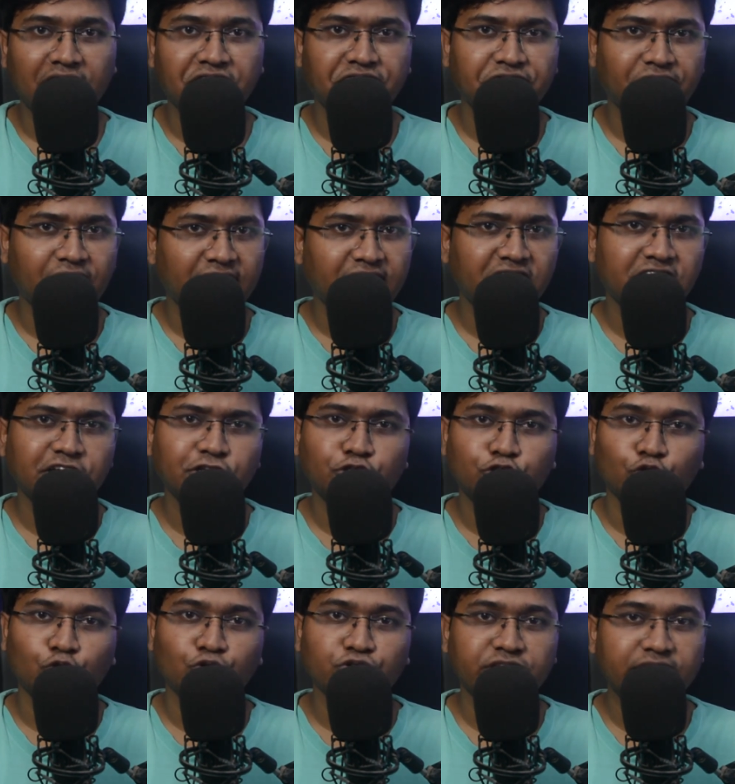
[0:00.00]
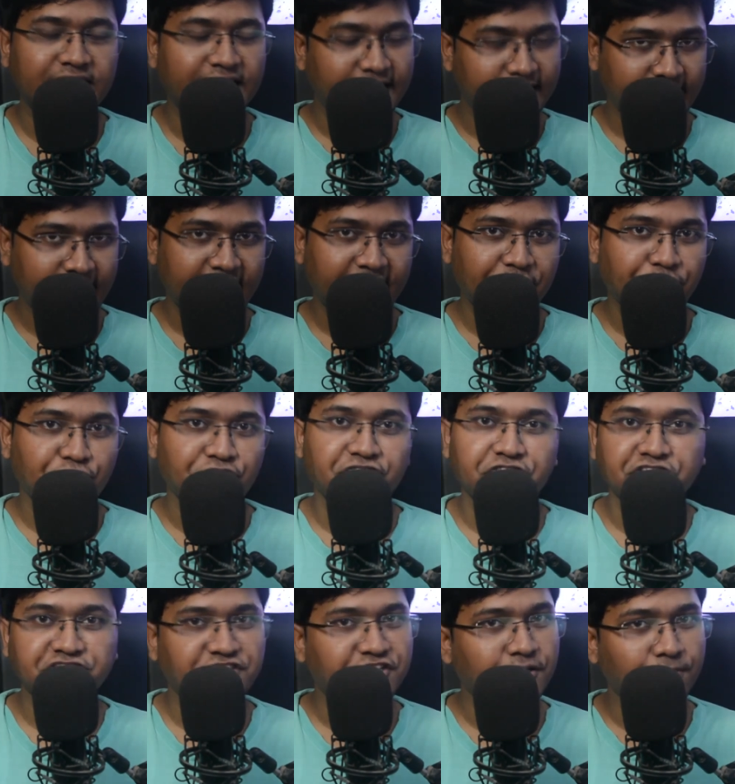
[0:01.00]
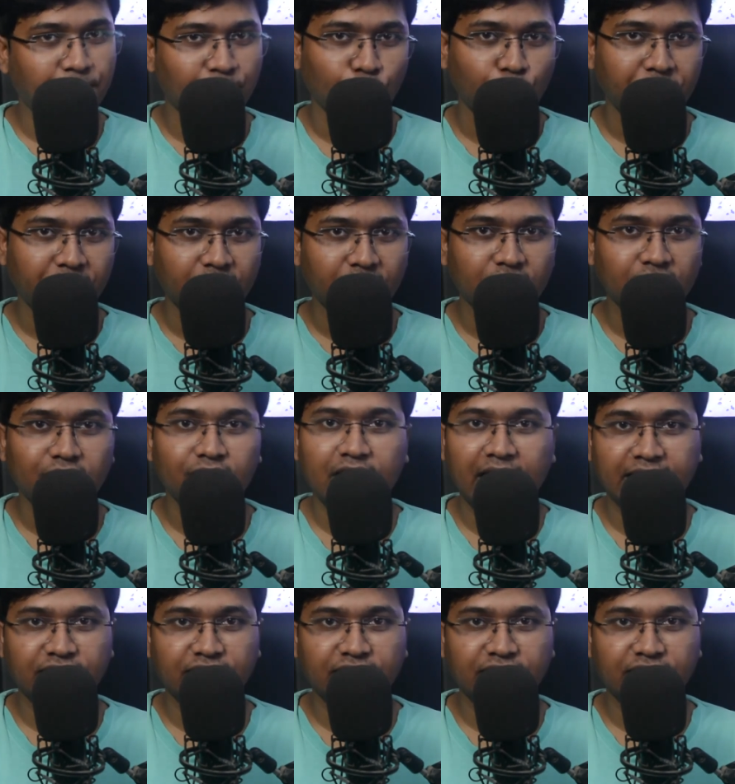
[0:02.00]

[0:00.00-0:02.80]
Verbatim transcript: I finally chose Indiana University Bloomington